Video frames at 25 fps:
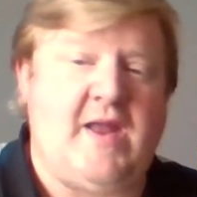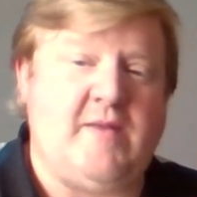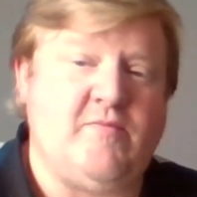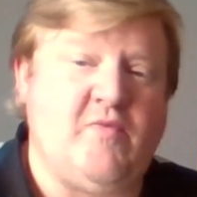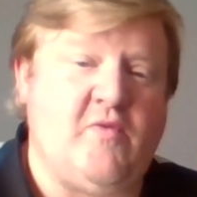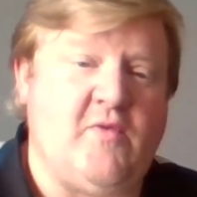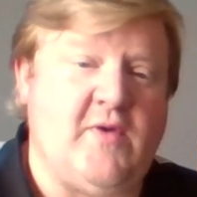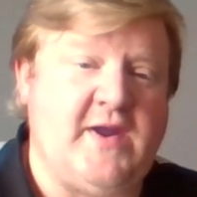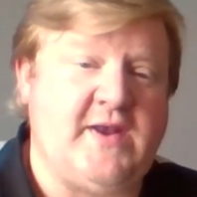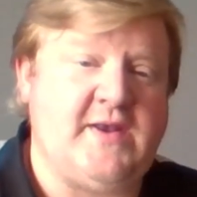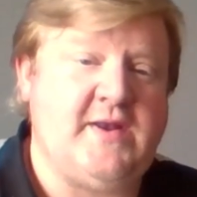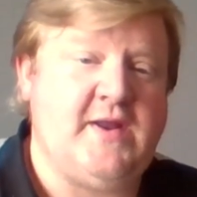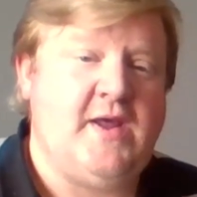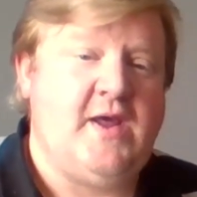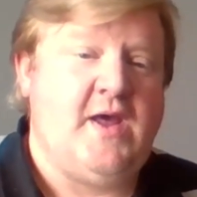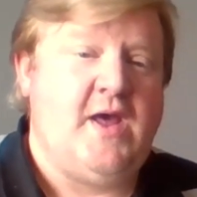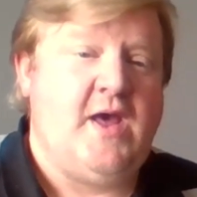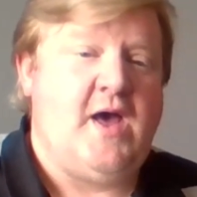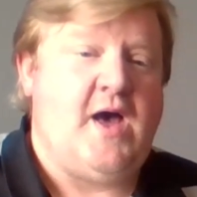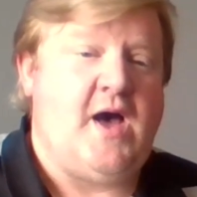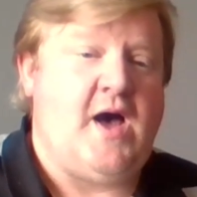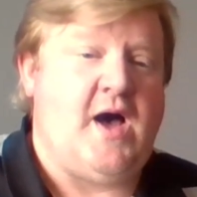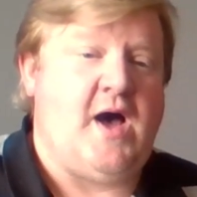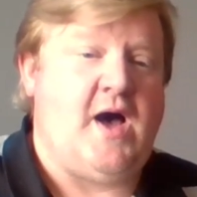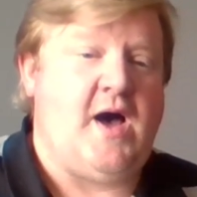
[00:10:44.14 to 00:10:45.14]
point.
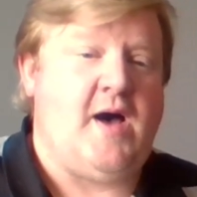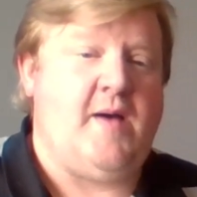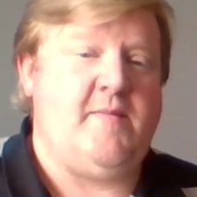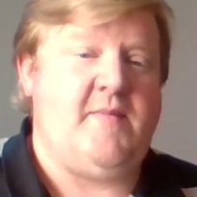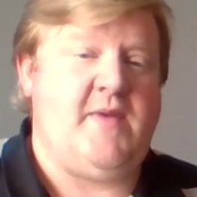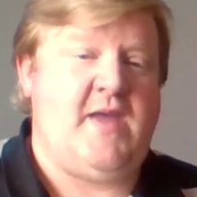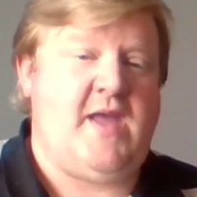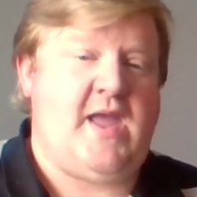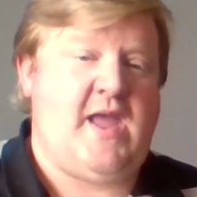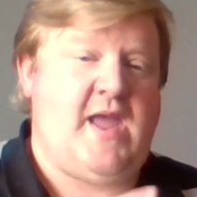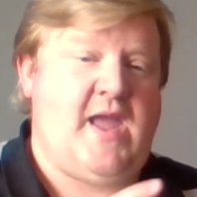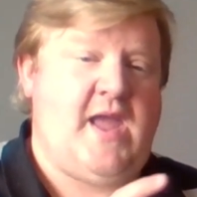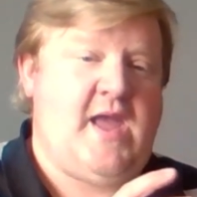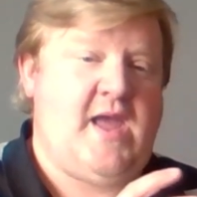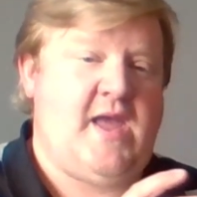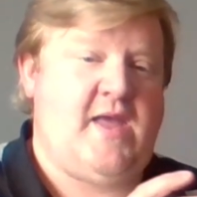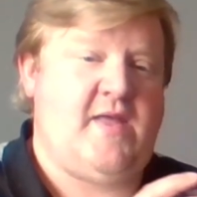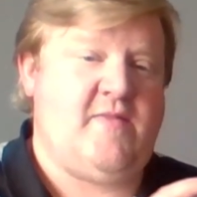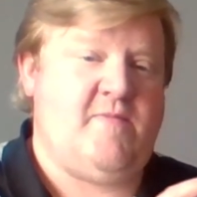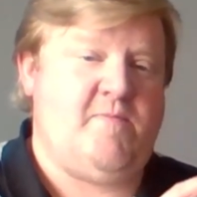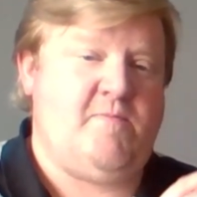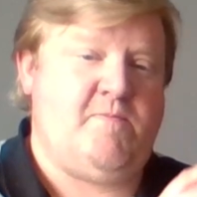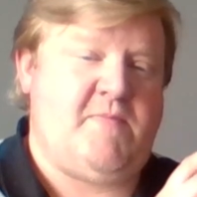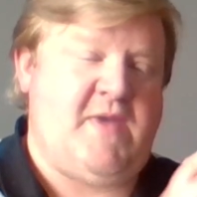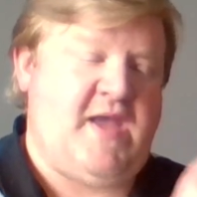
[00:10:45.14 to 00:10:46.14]

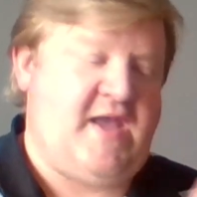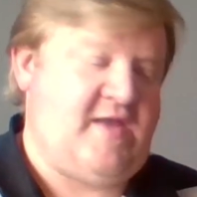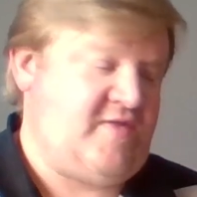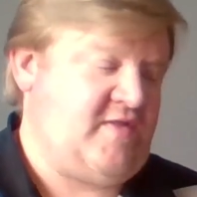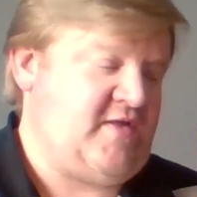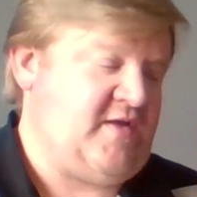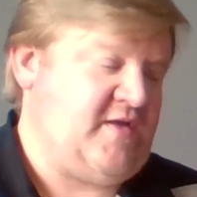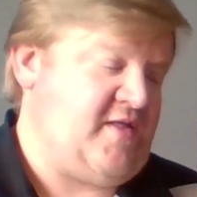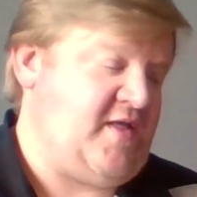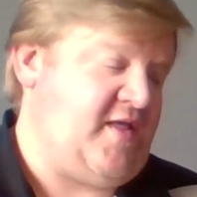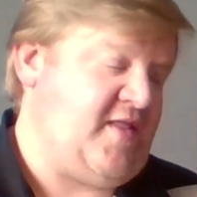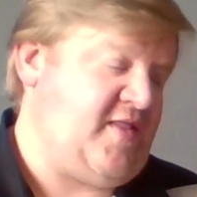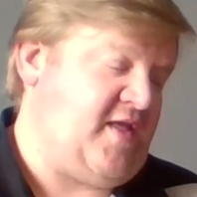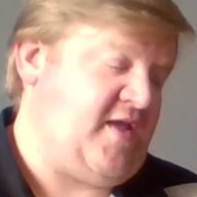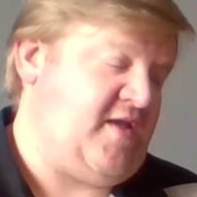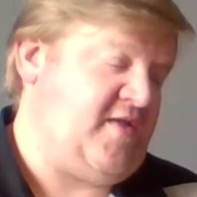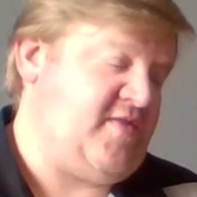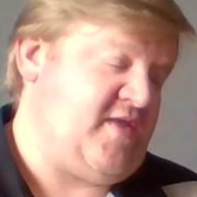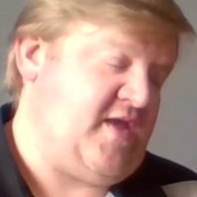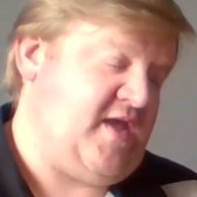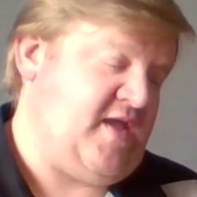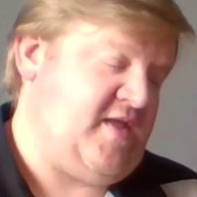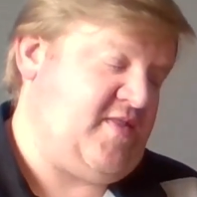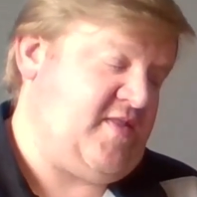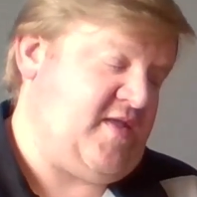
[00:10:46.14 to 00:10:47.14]
Basically,
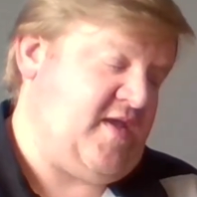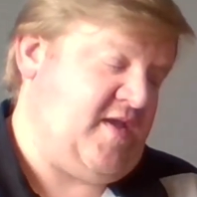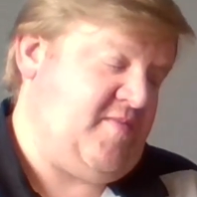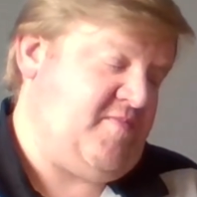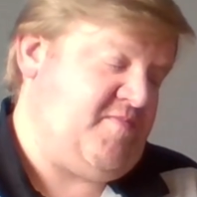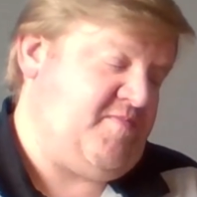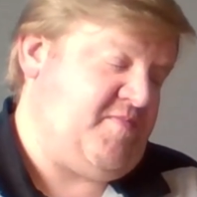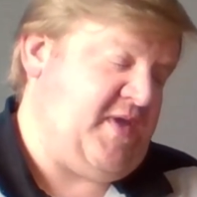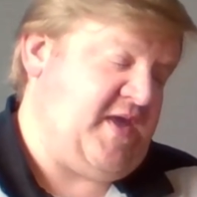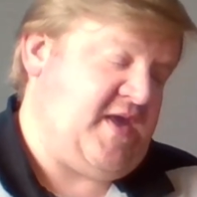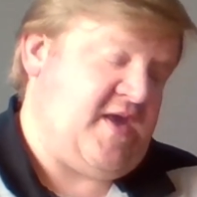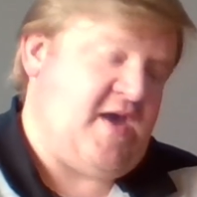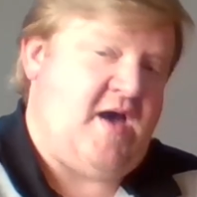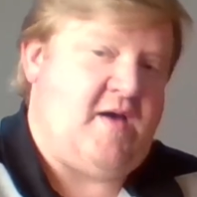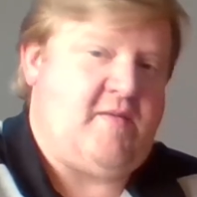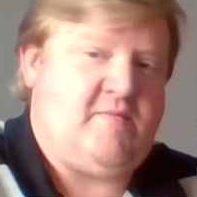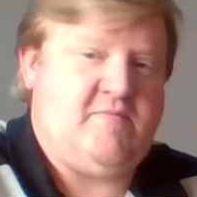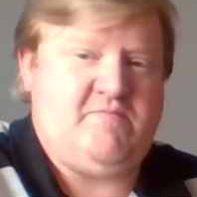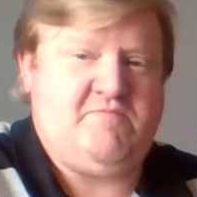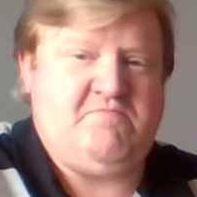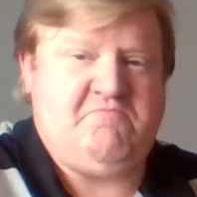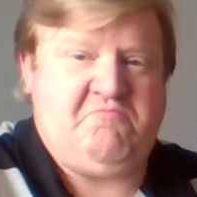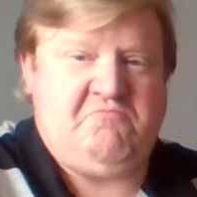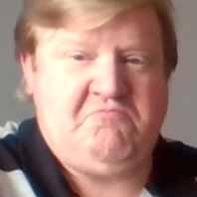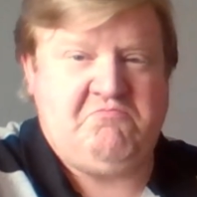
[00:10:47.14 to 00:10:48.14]
they
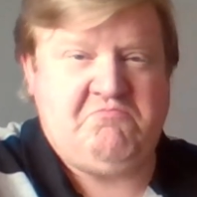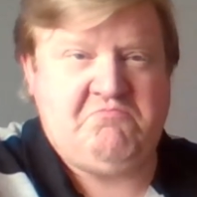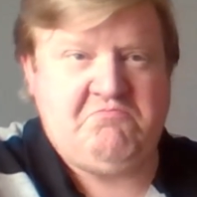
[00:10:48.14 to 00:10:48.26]
become.